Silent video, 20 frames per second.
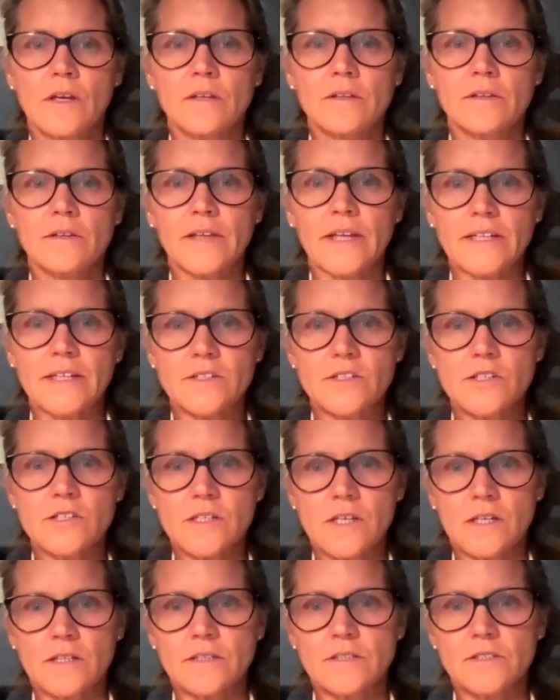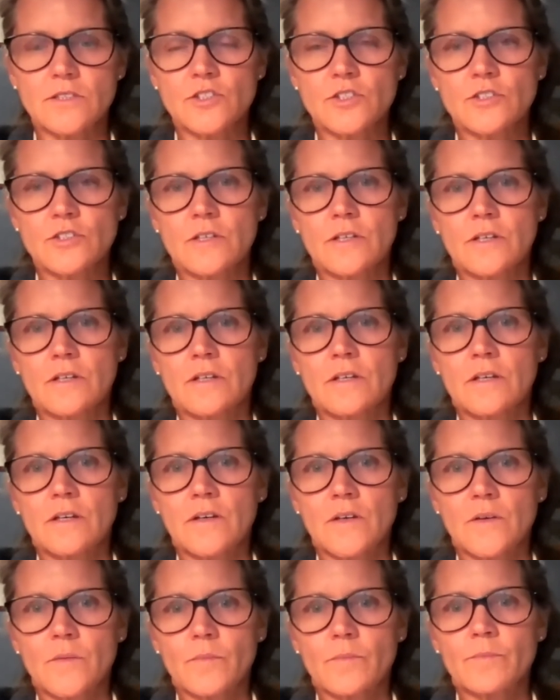late stage
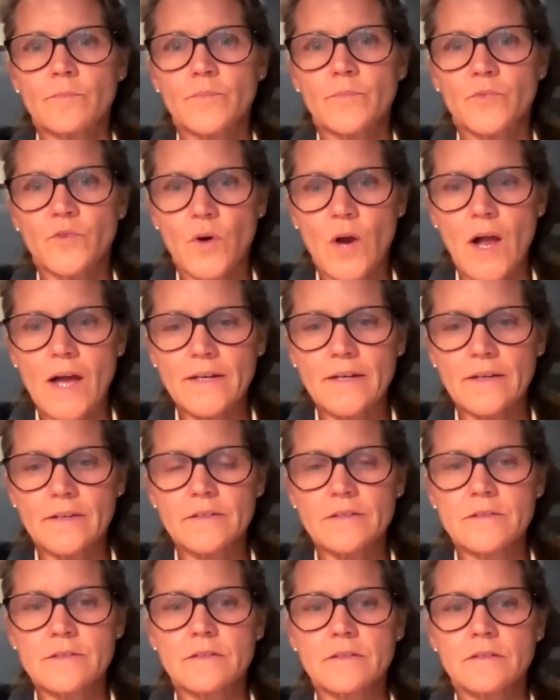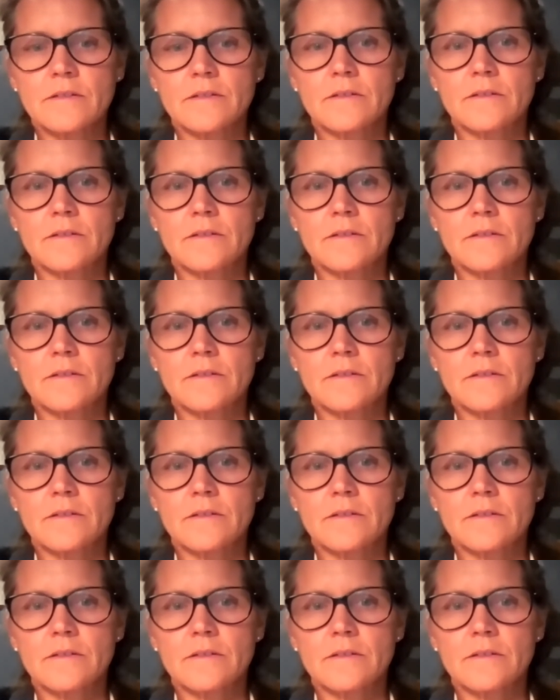product